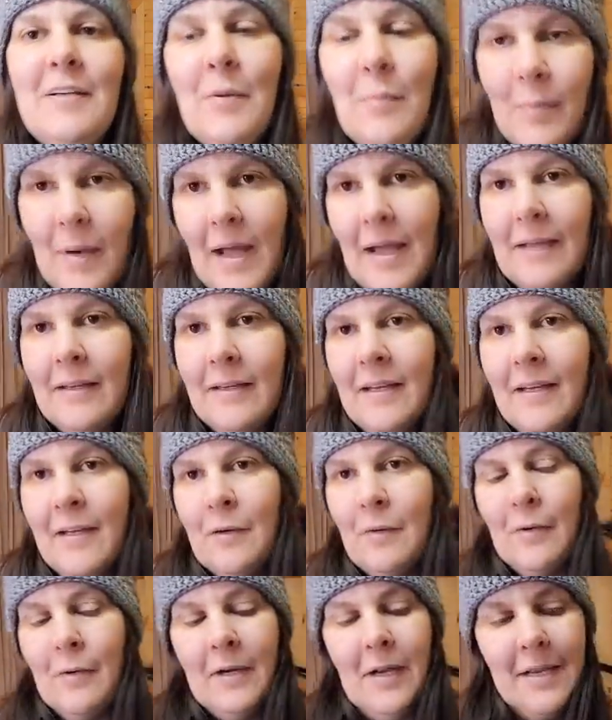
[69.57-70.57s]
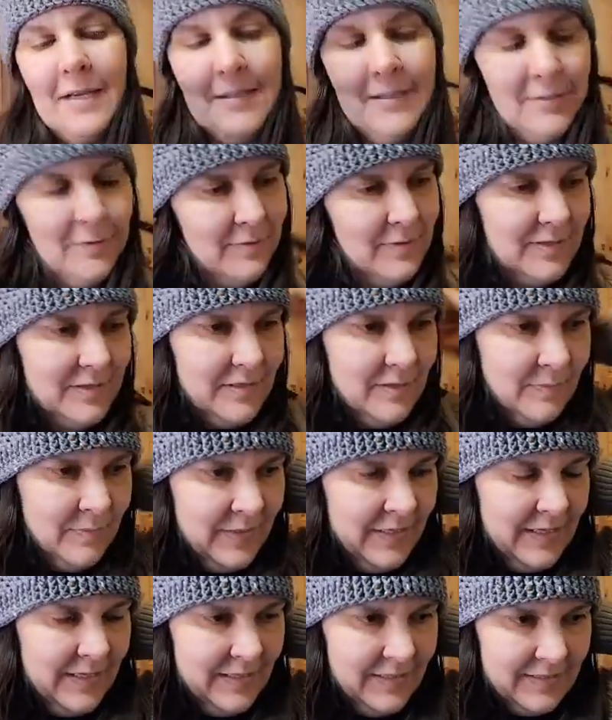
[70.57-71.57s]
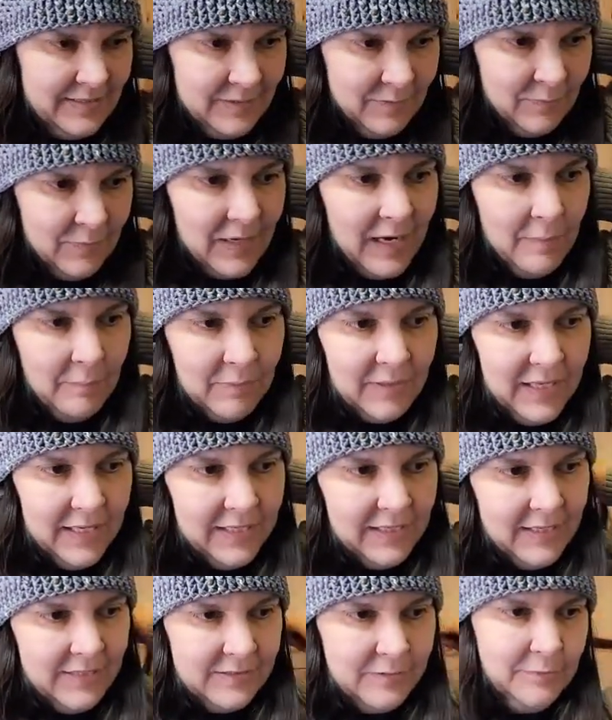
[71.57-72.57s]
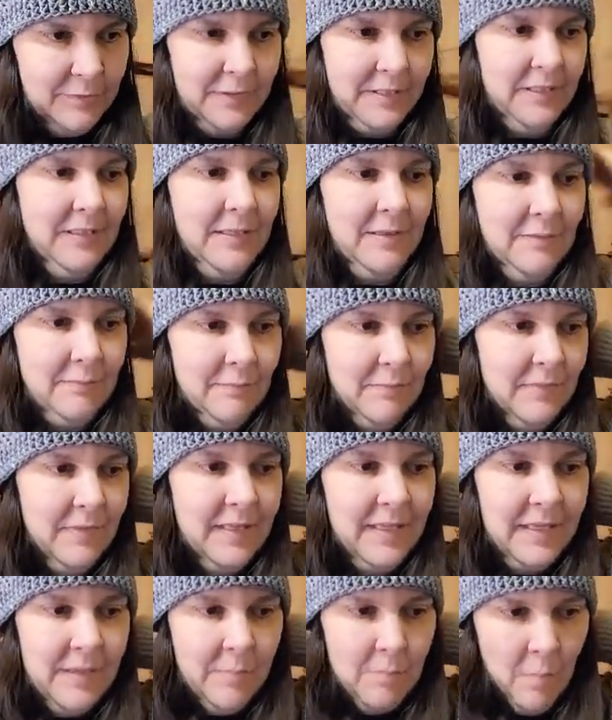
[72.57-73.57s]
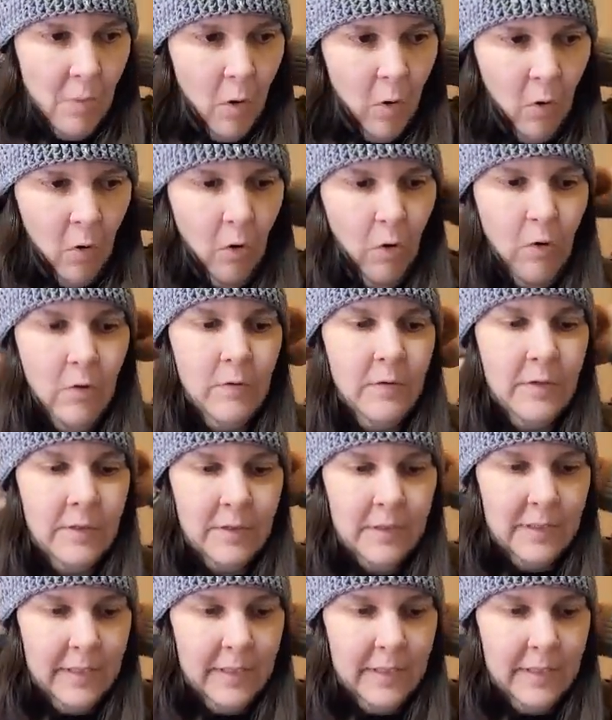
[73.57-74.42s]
But what I do with them is, what I'm planning on doing with them, them all,